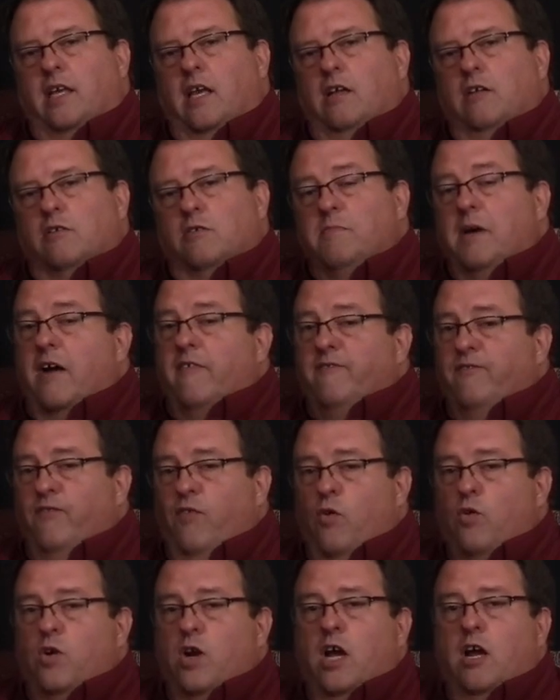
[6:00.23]
killed about
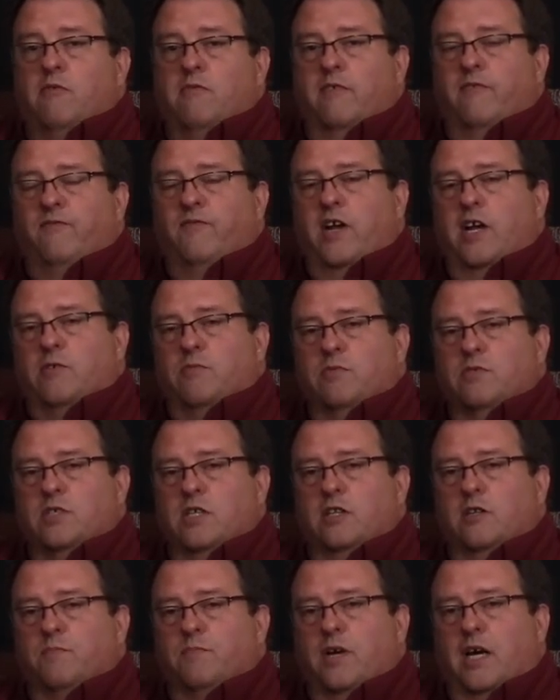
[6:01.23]
400 Federals
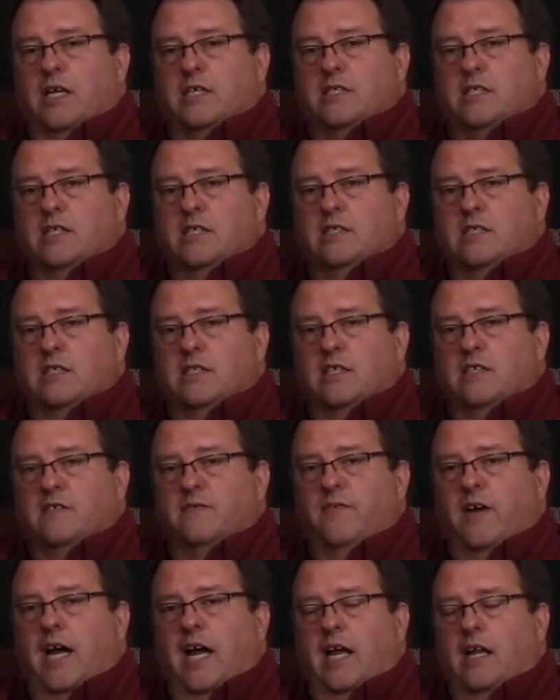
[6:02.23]
in the process of this
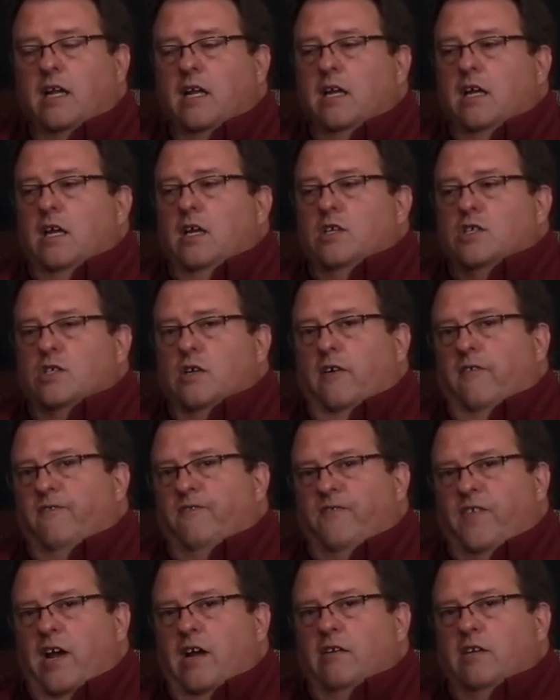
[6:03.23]
fight. So a
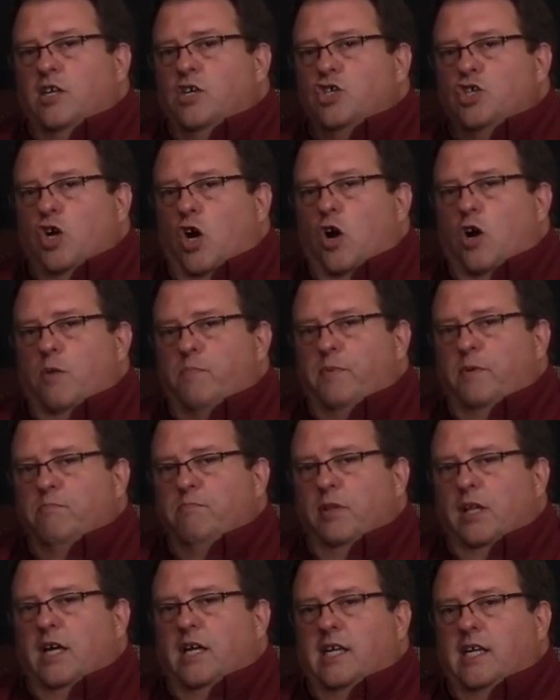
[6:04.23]
fairly sharp and
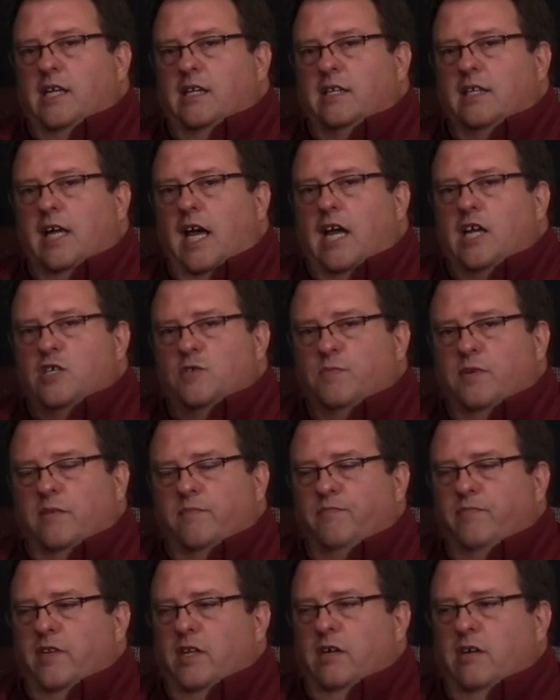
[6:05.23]
bloody engagement
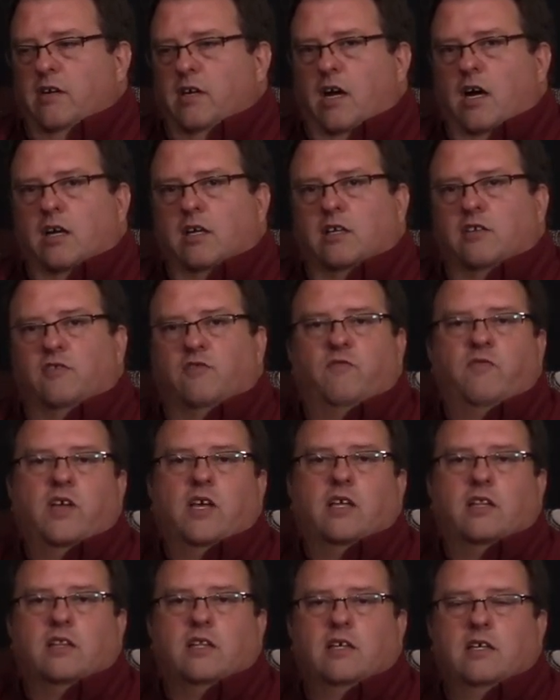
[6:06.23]
on August 5th.
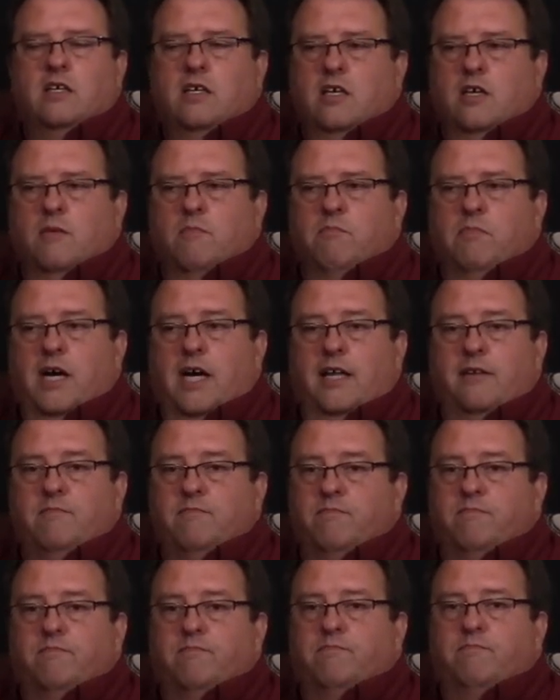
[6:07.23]
But
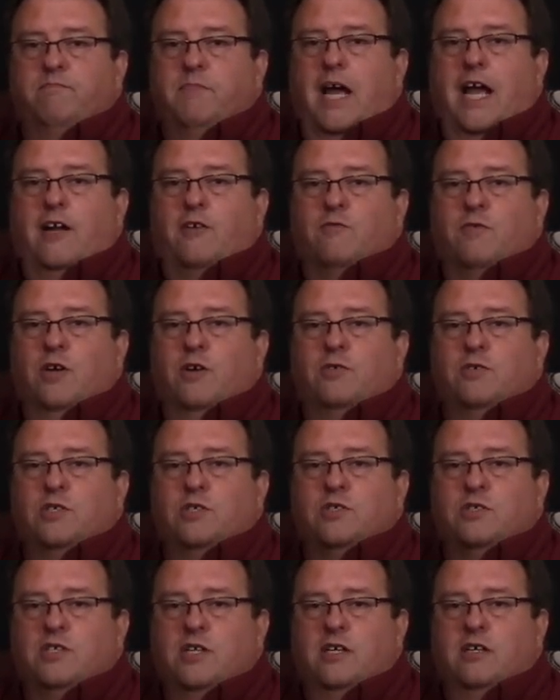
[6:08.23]
Baton Rouge
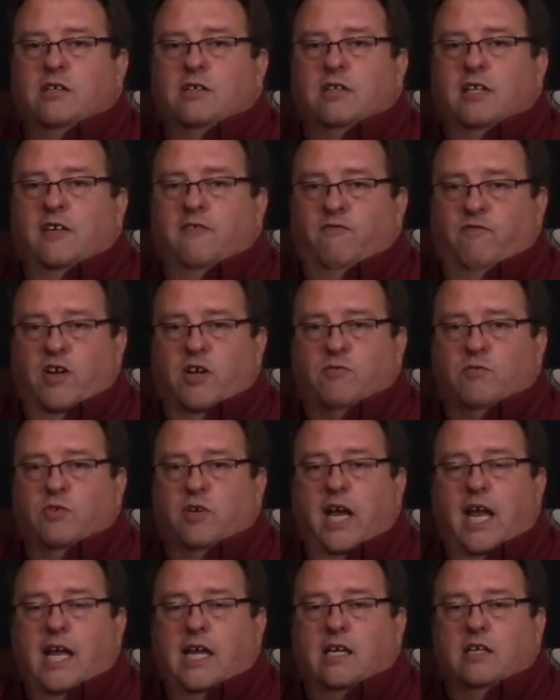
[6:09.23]
is still in Federal
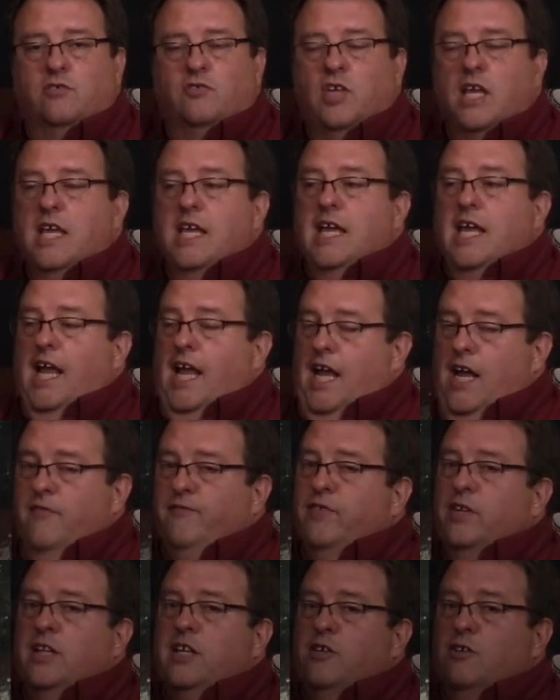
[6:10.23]
hands,
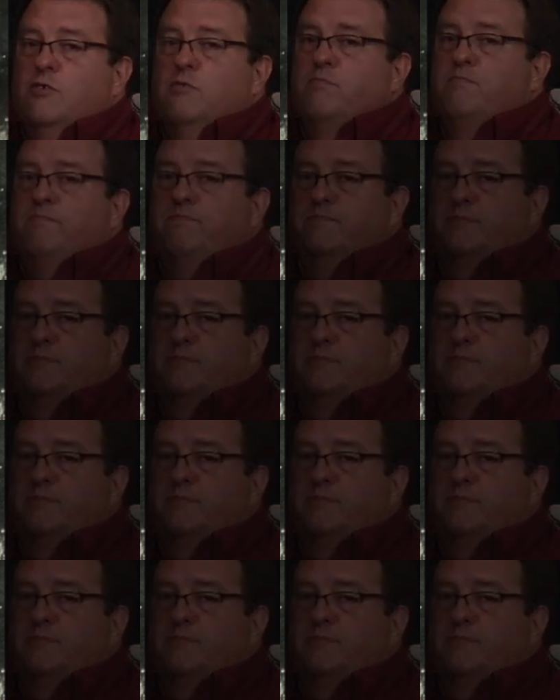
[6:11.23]
if a little